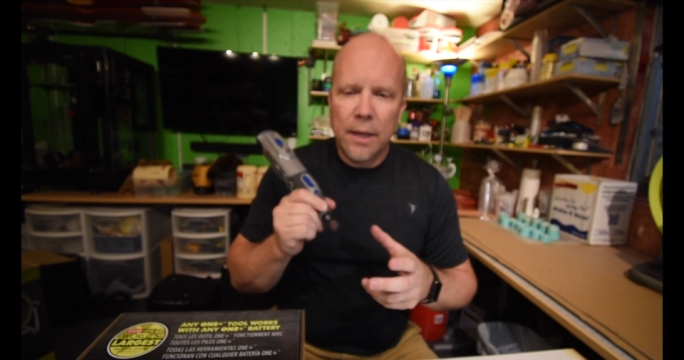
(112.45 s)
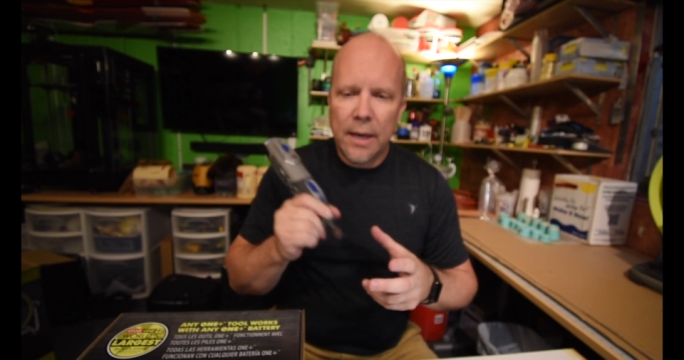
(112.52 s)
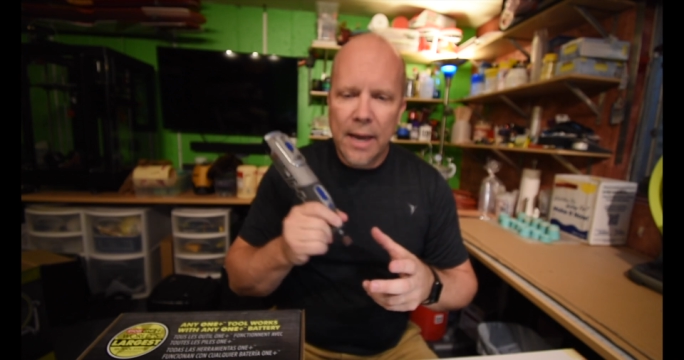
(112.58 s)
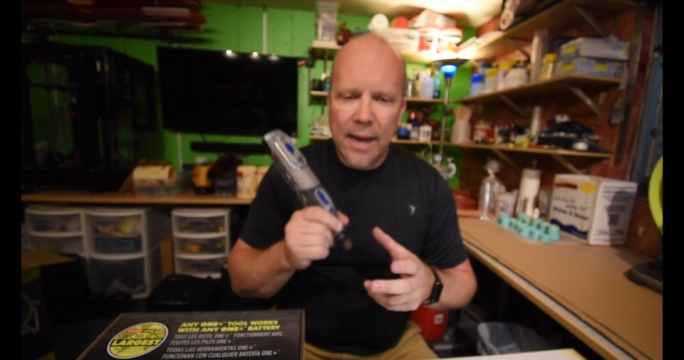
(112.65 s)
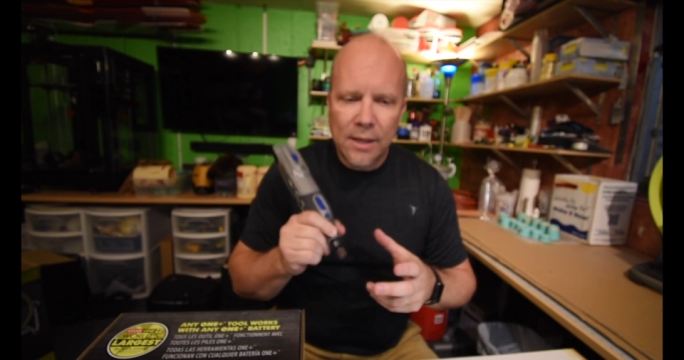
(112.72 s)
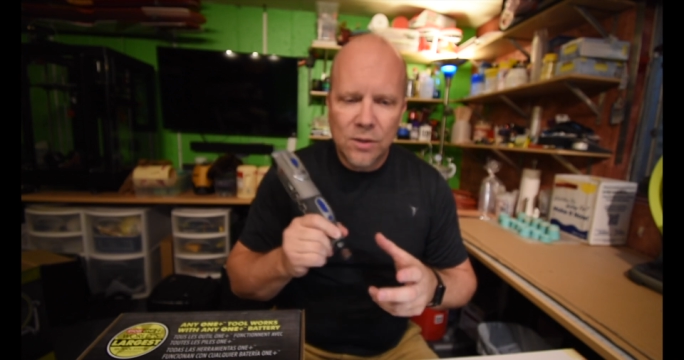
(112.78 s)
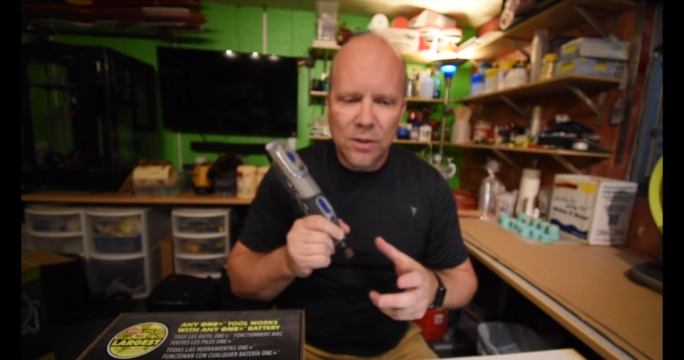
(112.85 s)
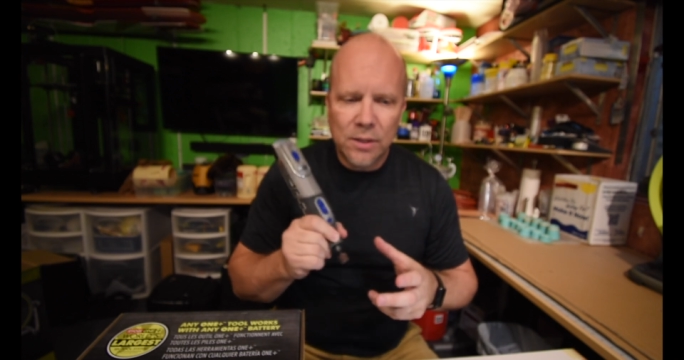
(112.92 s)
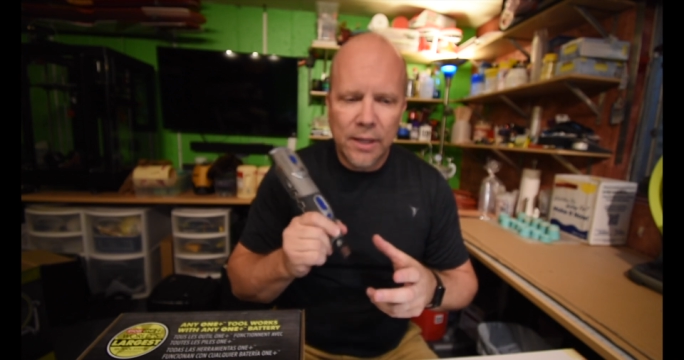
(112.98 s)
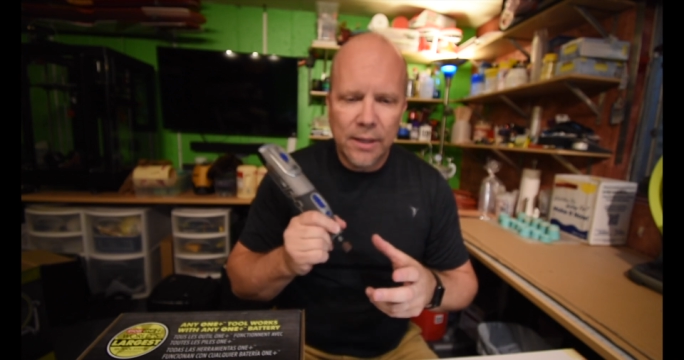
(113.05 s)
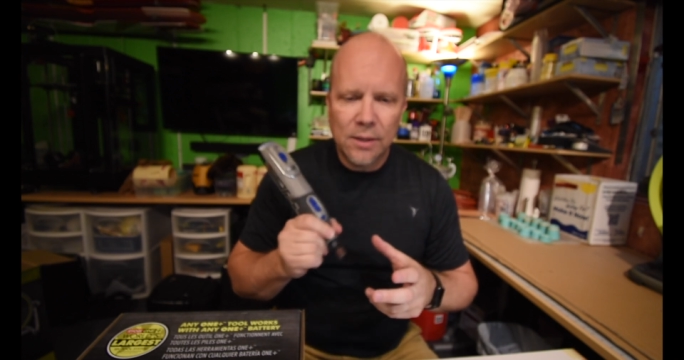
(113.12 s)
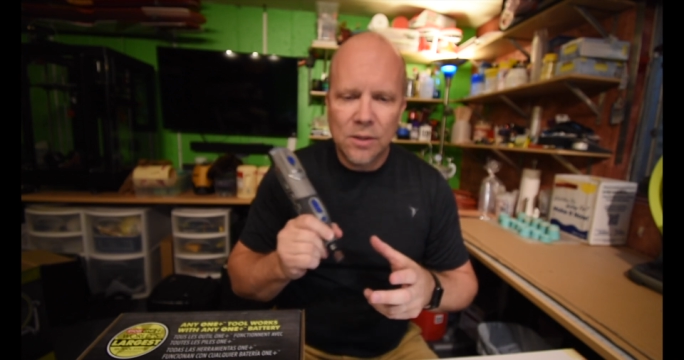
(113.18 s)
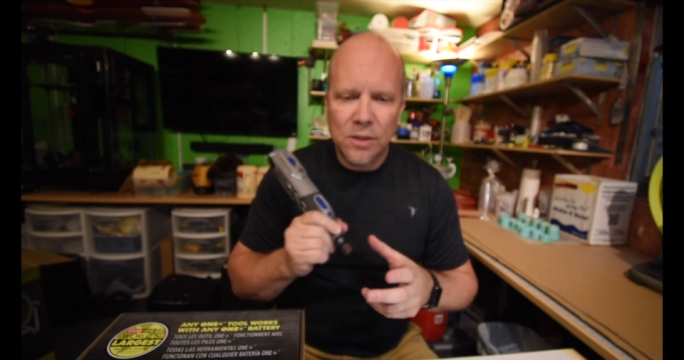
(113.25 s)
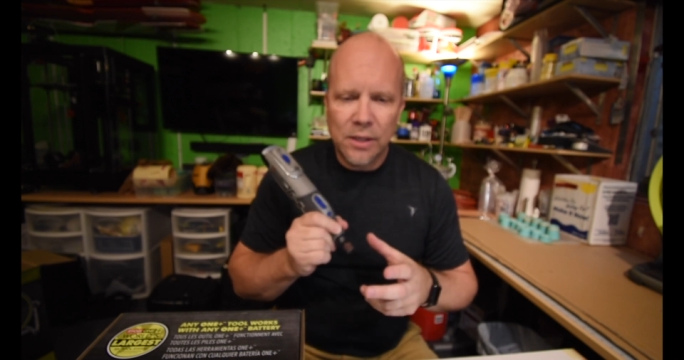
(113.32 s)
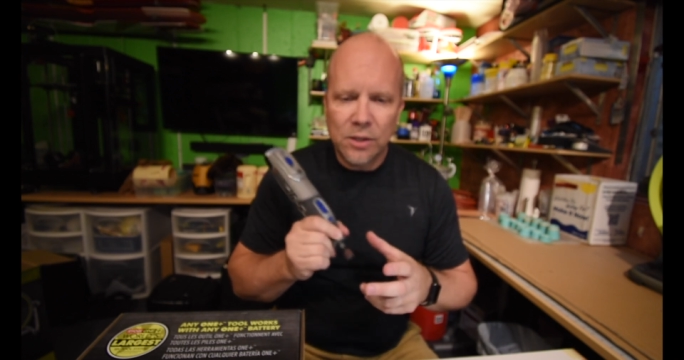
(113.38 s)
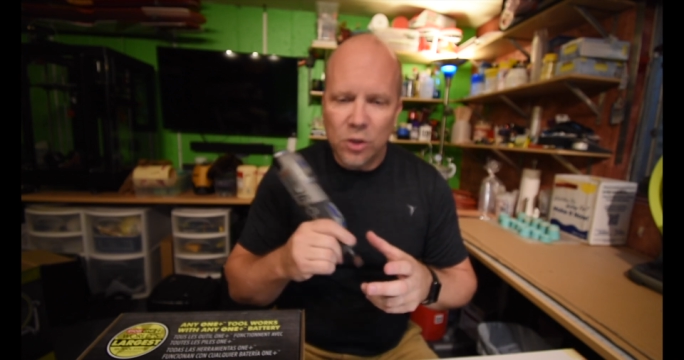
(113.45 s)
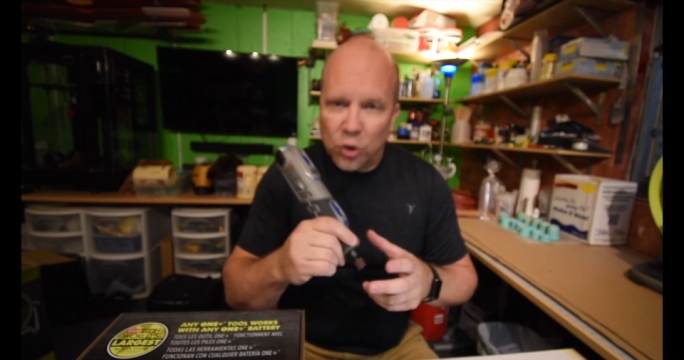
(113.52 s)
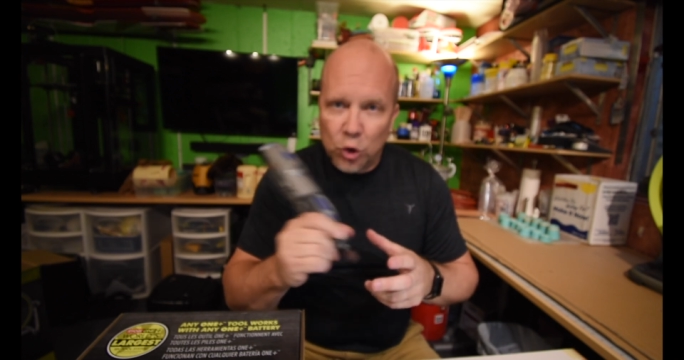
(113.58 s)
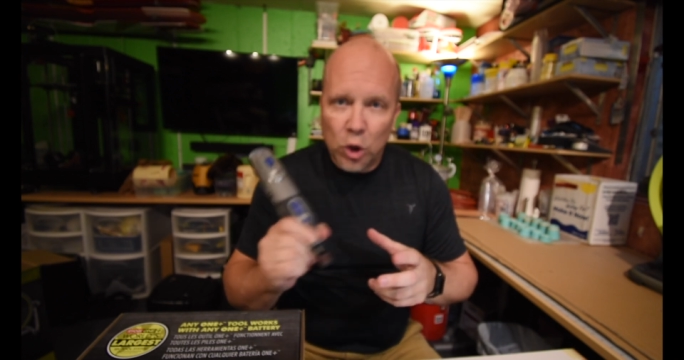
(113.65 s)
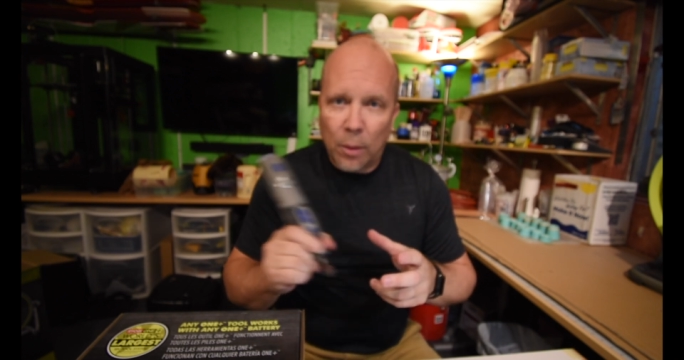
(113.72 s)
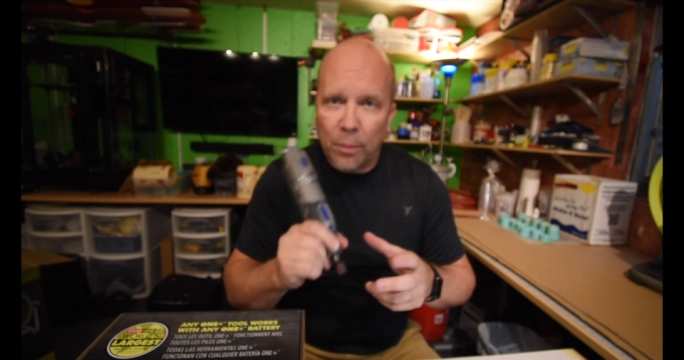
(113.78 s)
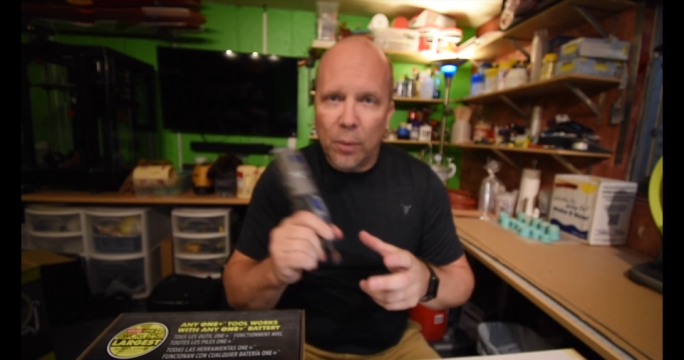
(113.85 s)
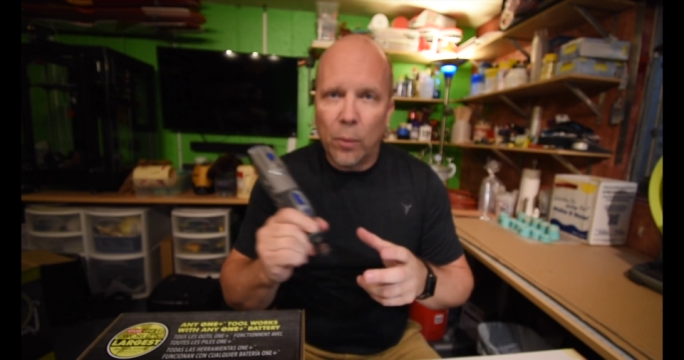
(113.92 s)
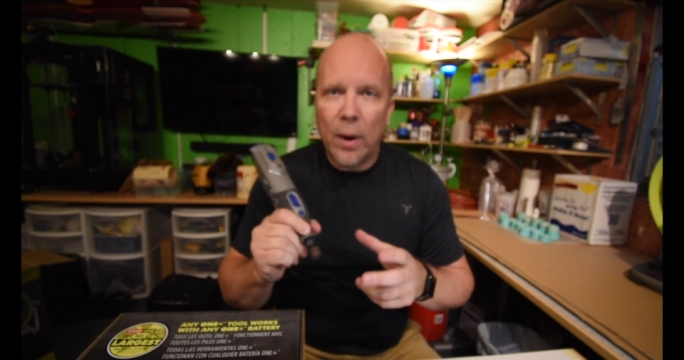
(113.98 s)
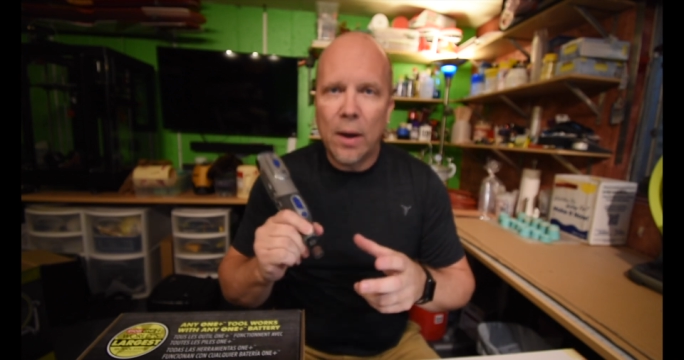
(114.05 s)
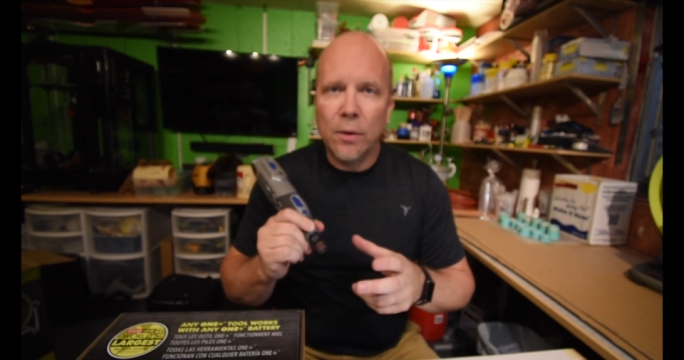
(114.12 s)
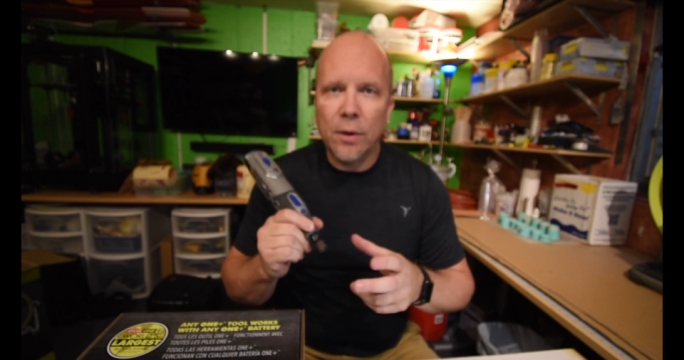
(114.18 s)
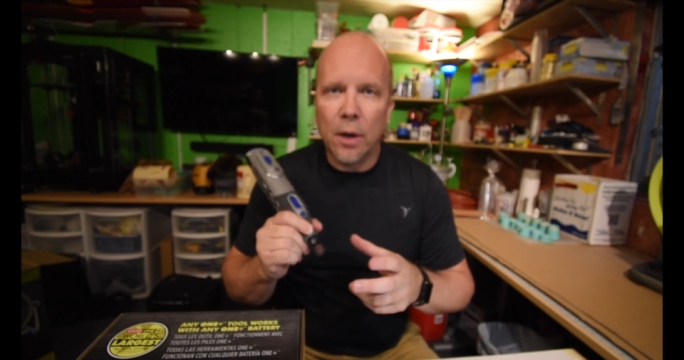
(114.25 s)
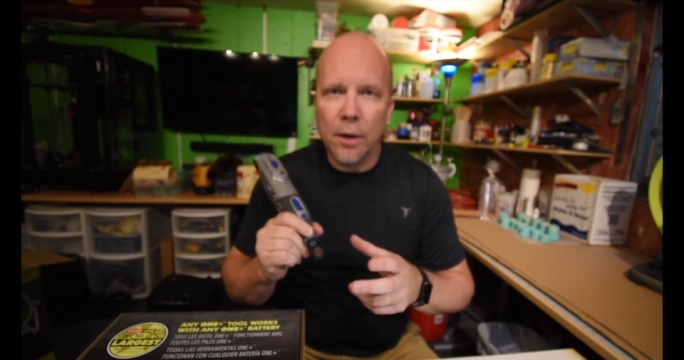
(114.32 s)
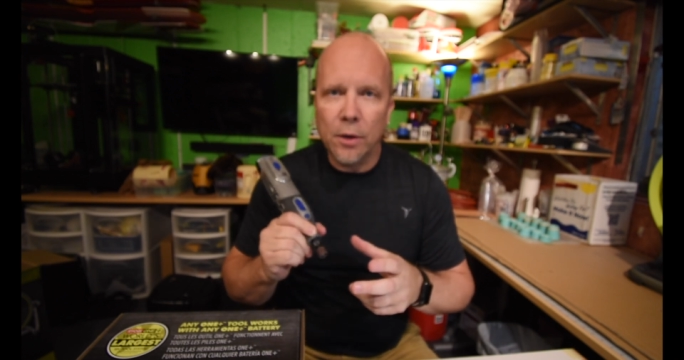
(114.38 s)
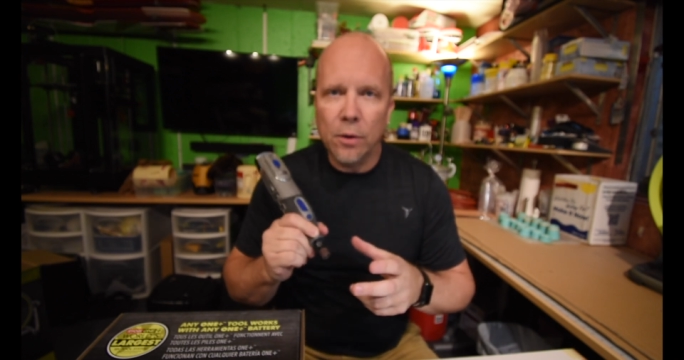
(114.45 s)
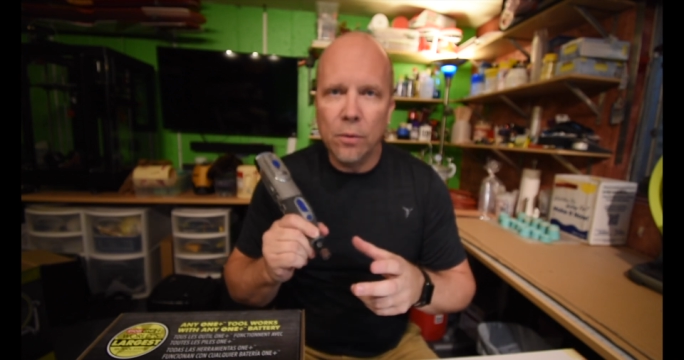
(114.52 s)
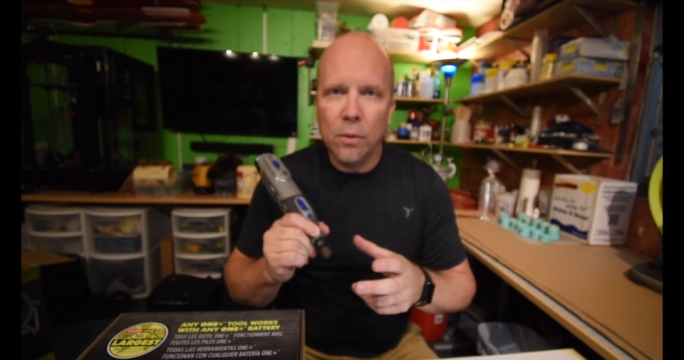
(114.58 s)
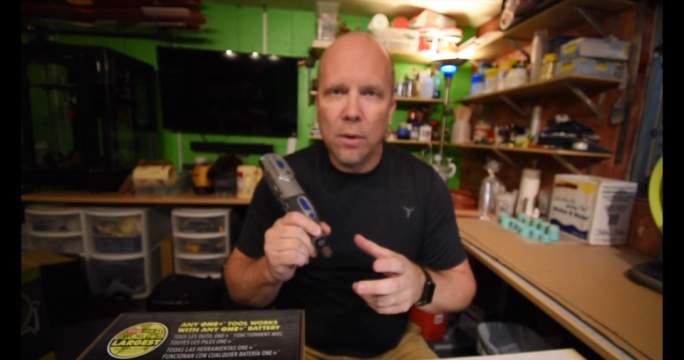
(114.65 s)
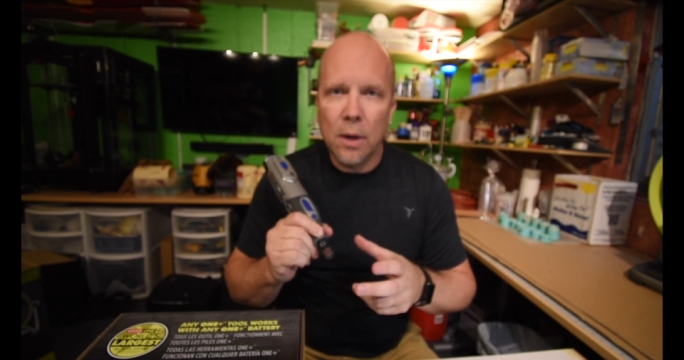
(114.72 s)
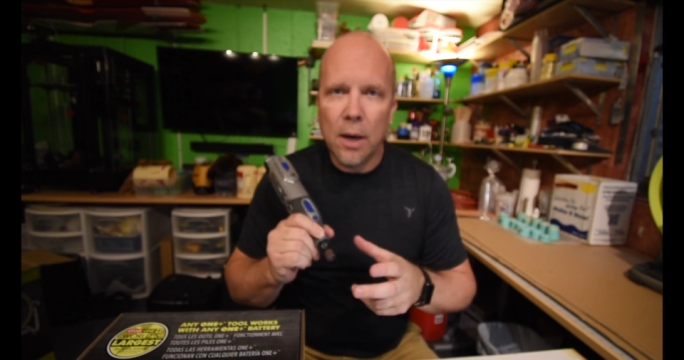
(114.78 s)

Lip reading: it has a tendency to jump around on you,